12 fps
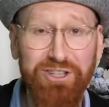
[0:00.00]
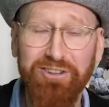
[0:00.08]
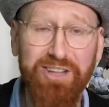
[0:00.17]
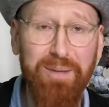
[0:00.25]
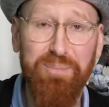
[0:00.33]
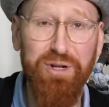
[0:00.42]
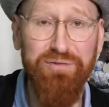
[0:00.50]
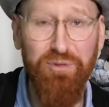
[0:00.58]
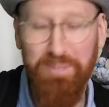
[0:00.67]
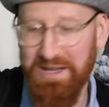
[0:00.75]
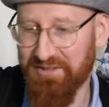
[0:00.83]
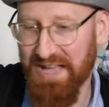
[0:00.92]
a beautiful
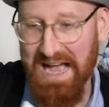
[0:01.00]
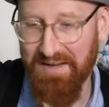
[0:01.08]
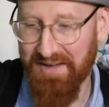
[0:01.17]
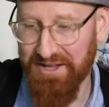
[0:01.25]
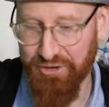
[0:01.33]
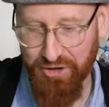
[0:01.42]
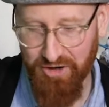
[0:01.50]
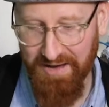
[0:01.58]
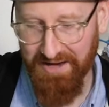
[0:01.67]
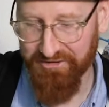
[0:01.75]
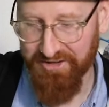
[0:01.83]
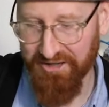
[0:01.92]
piece to have in your
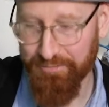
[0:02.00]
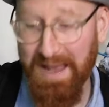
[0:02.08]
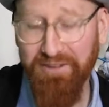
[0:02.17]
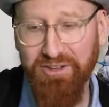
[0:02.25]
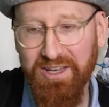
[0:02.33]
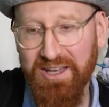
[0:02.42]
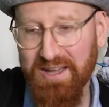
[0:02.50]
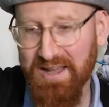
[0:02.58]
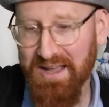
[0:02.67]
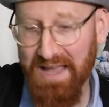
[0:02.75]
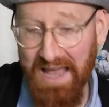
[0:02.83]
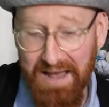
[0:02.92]
collection, especially
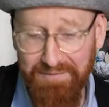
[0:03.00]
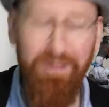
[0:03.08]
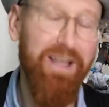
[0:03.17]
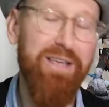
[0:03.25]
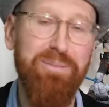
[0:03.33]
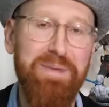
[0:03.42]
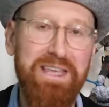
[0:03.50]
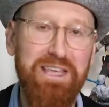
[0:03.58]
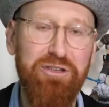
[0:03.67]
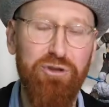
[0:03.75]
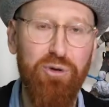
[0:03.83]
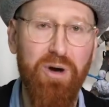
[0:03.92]
if, like
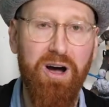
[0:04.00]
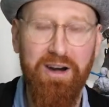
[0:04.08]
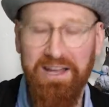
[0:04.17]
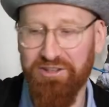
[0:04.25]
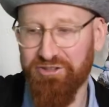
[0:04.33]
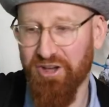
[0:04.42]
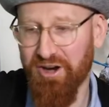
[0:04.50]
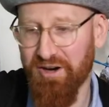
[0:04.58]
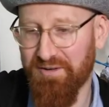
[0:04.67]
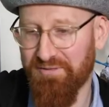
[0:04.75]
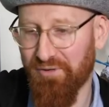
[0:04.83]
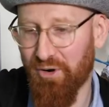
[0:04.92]
me, you are a sucker
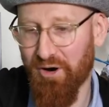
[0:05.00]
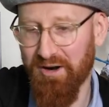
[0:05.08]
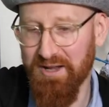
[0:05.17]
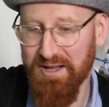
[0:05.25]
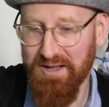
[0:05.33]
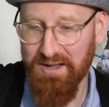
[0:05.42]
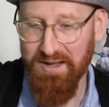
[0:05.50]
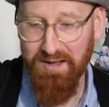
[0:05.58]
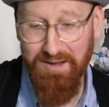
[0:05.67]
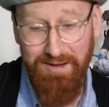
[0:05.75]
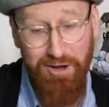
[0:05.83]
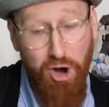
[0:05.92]
for
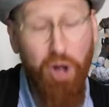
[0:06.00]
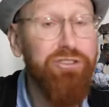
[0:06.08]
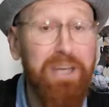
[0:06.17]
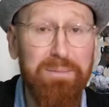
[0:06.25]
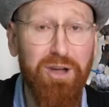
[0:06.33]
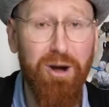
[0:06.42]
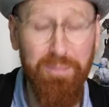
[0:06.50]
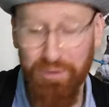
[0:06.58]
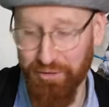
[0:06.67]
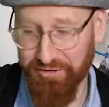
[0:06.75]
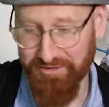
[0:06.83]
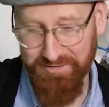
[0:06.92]
concept art
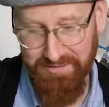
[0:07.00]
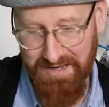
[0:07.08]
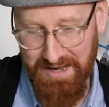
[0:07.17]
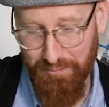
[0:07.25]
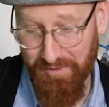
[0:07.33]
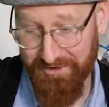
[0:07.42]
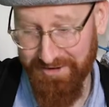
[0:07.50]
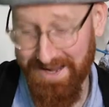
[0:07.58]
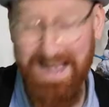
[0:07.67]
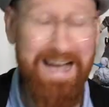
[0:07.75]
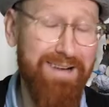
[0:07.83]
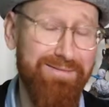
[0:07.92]
books, which I
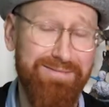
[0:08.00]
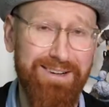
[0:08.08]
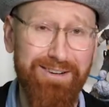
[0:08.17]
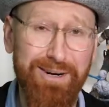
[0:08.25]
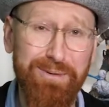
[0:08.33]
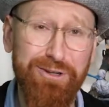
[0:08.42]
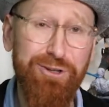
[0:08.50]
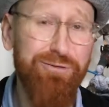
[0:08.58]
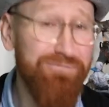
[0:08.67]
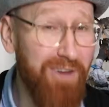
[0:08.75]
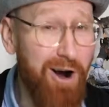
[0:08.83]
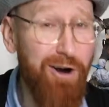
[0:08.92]
have a little bit
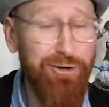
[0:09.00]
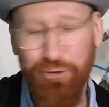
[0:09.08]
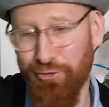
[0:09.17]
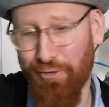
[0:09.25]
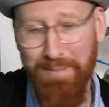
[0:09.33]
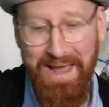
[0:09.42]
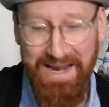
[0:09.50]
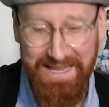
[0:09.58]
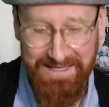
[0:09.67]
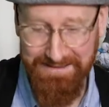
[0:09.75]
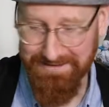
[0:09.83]
far too many.